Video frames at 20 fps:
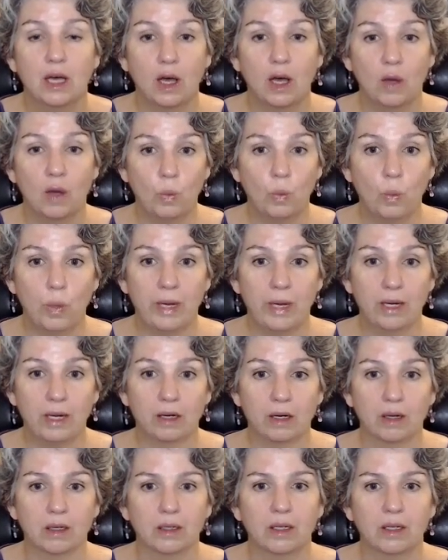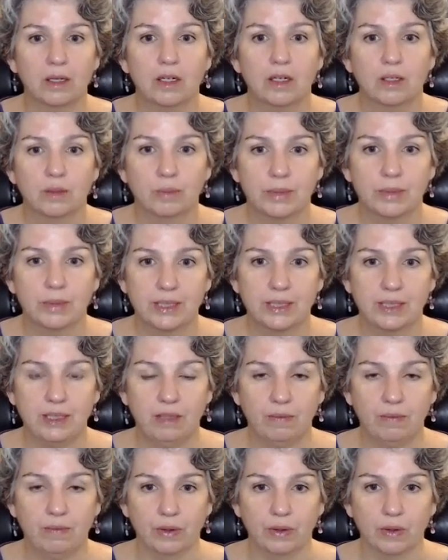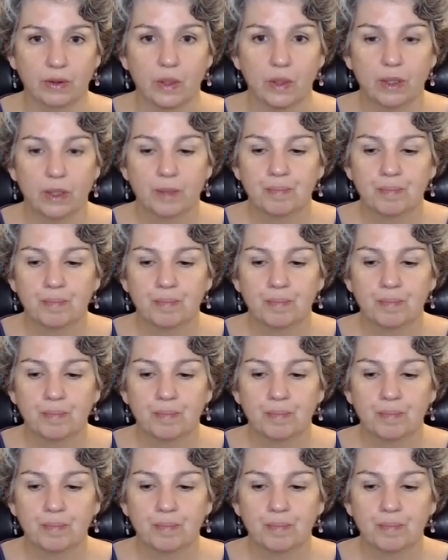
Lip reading: aware receiver.